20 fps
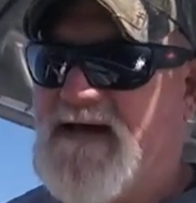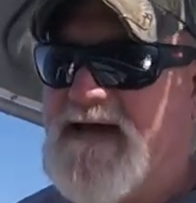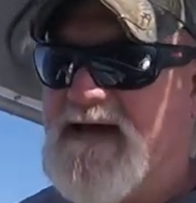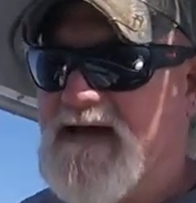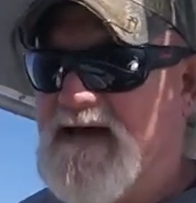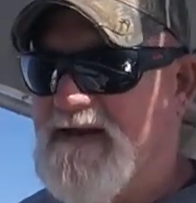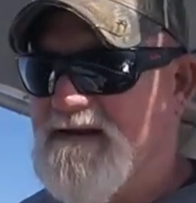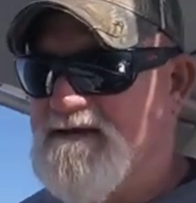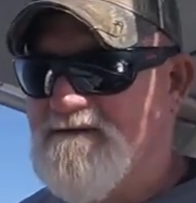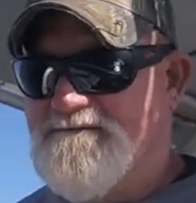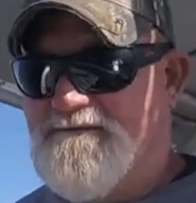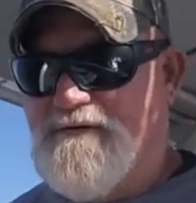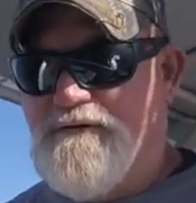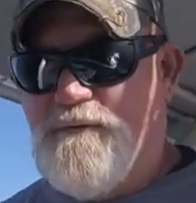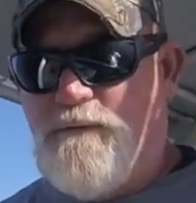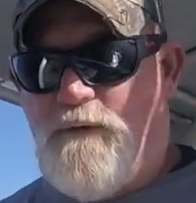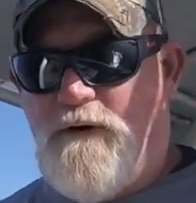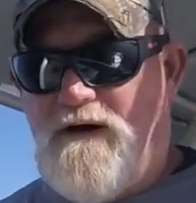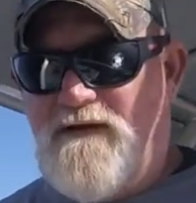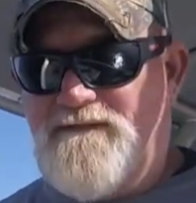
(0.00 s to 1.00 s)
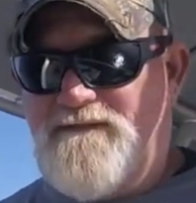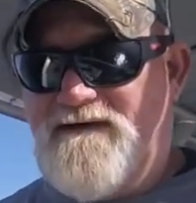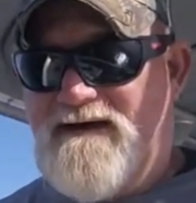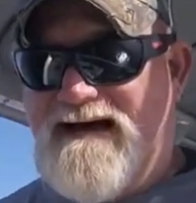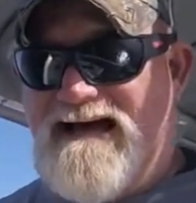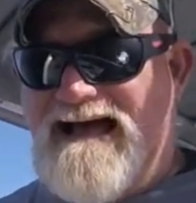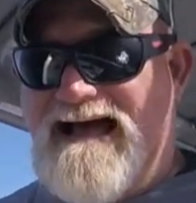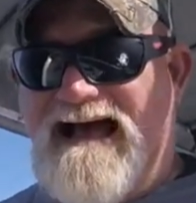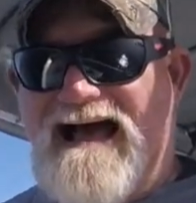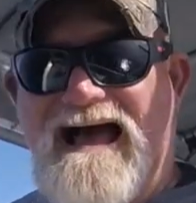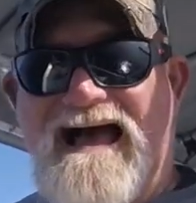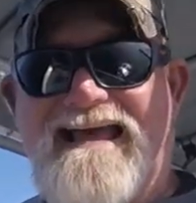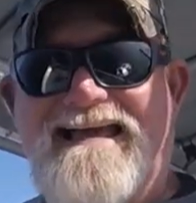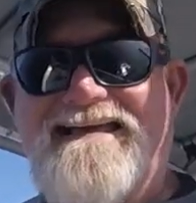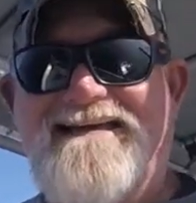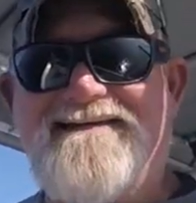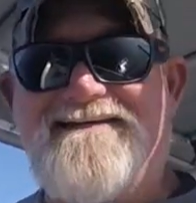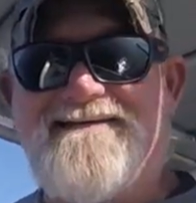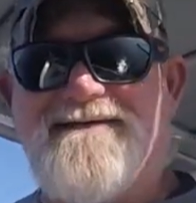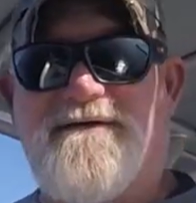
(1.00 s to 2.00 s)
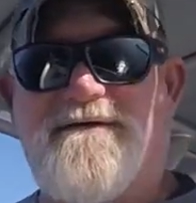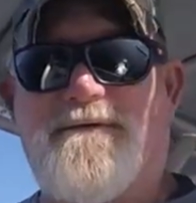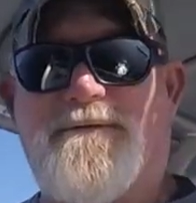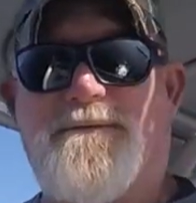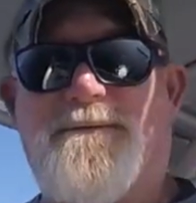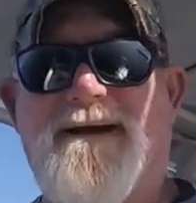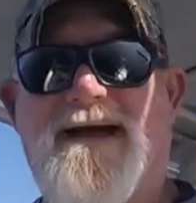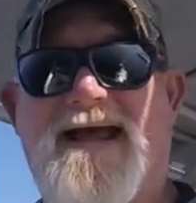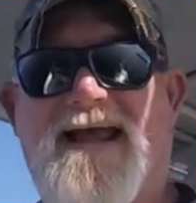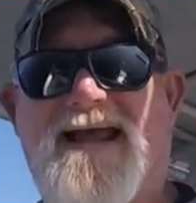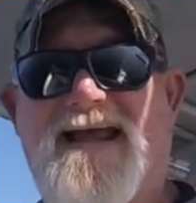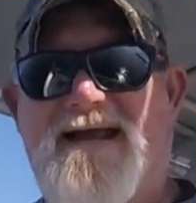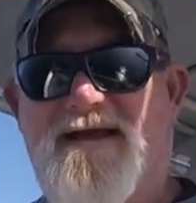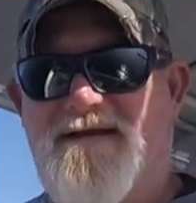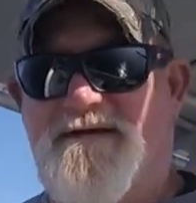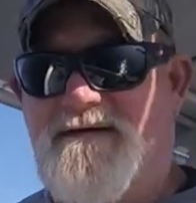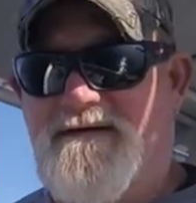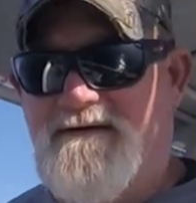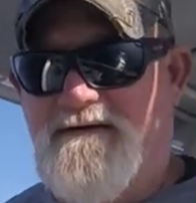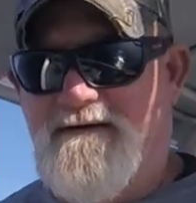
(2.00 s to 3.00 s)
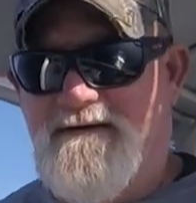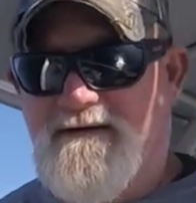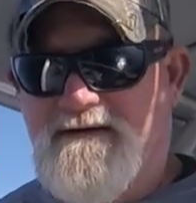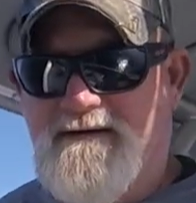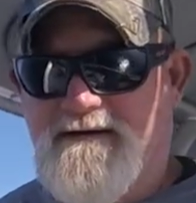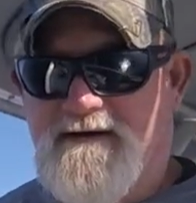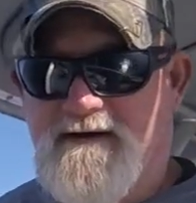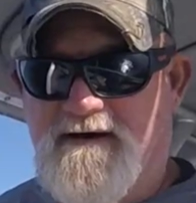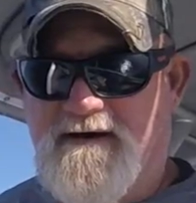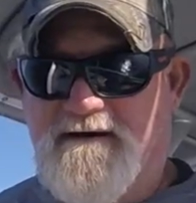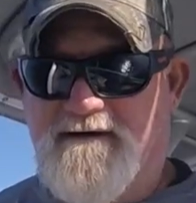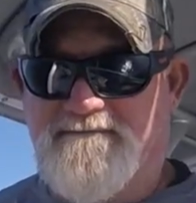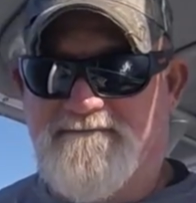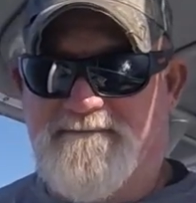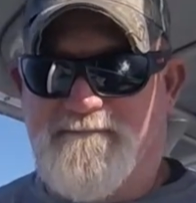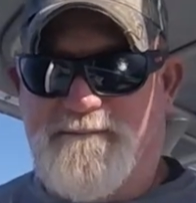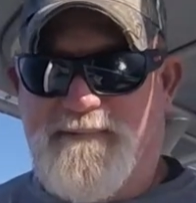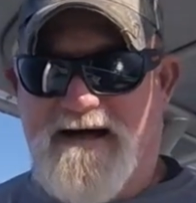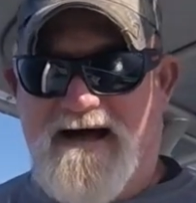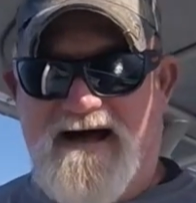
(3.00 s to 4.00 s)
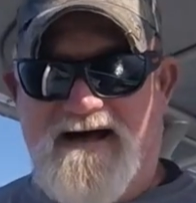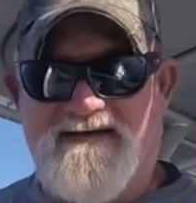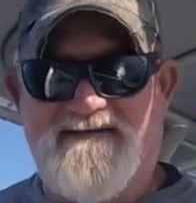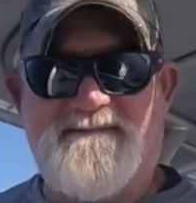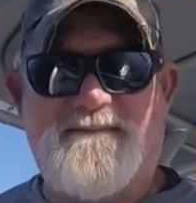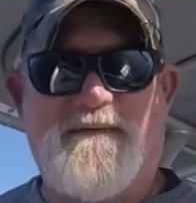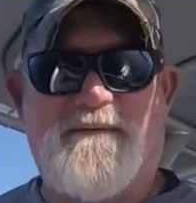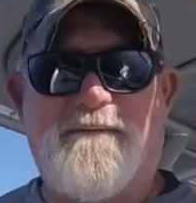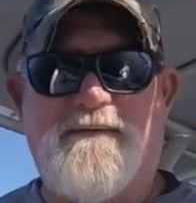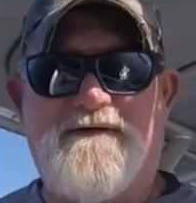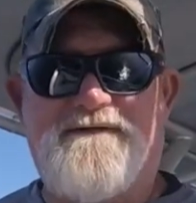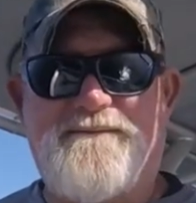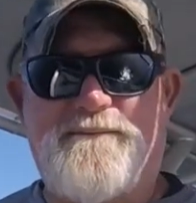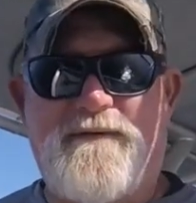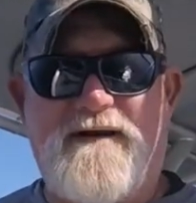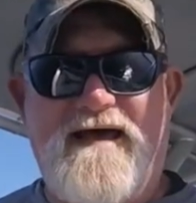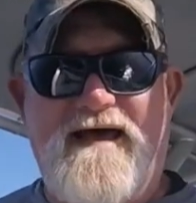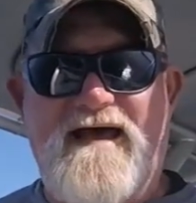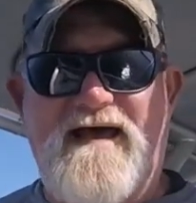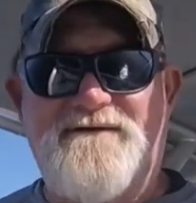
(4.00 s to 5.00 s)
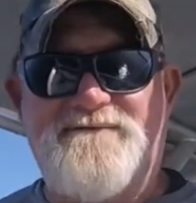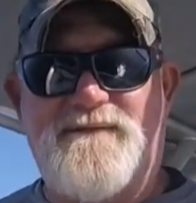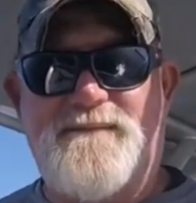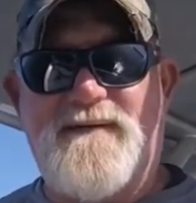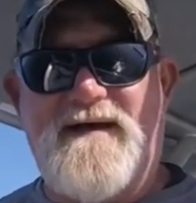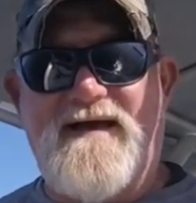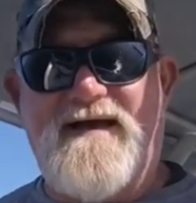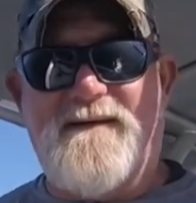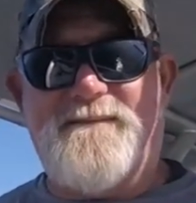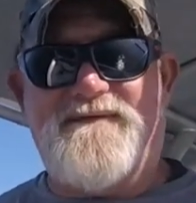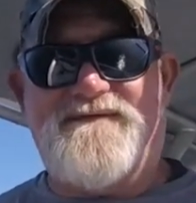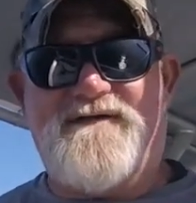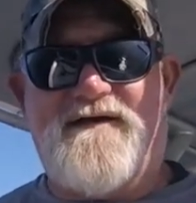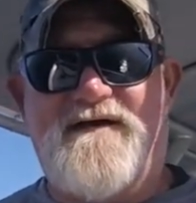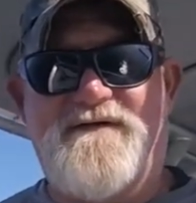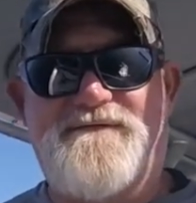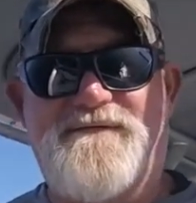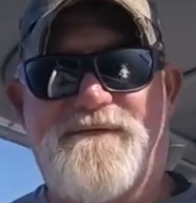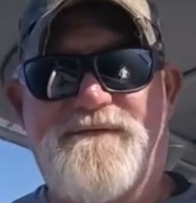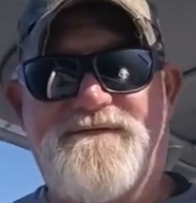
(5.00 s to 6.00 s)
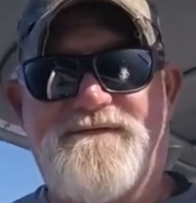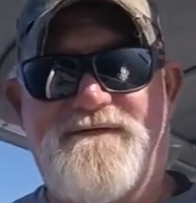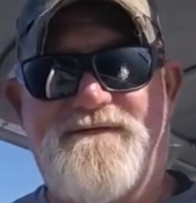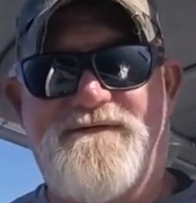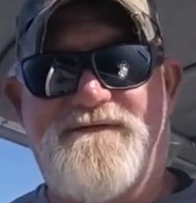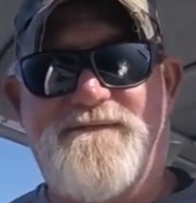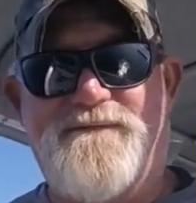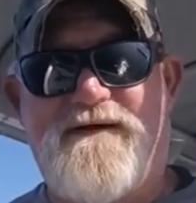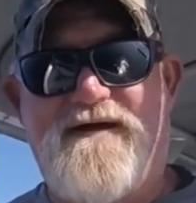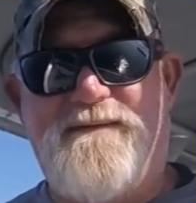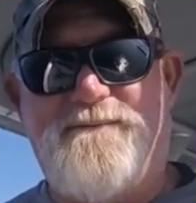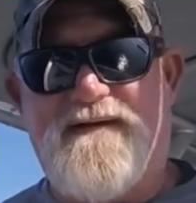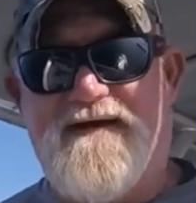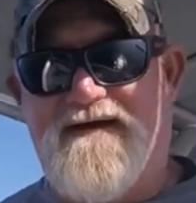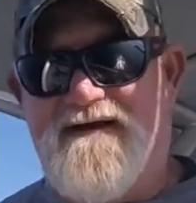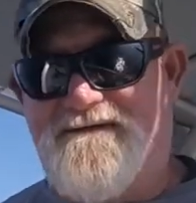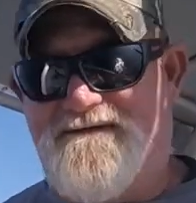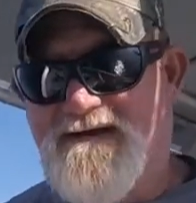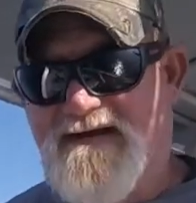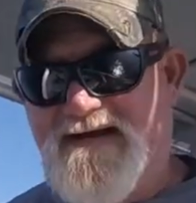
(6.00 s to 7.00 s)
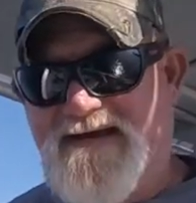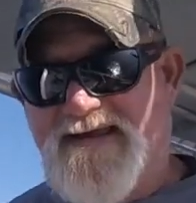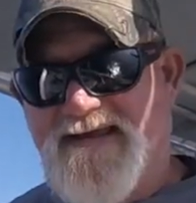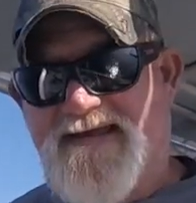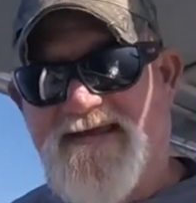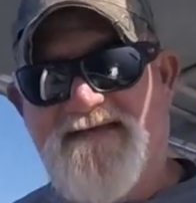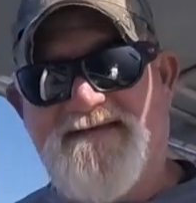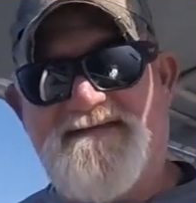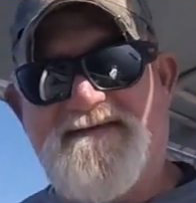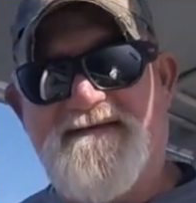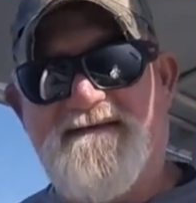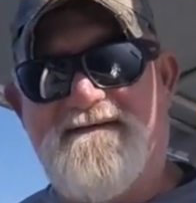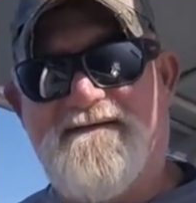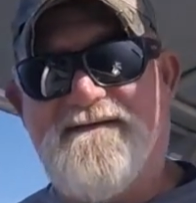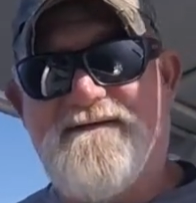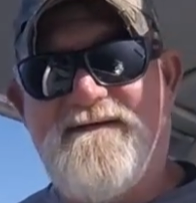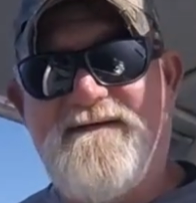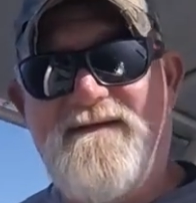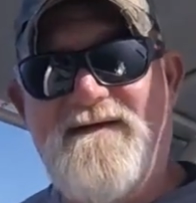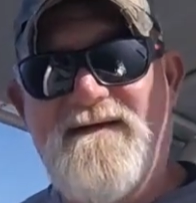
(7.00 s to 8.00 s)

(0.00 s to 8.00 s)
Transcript: And if you want the highest grade of possible, which what I have on my Amazon Tools of the Trade page isn't,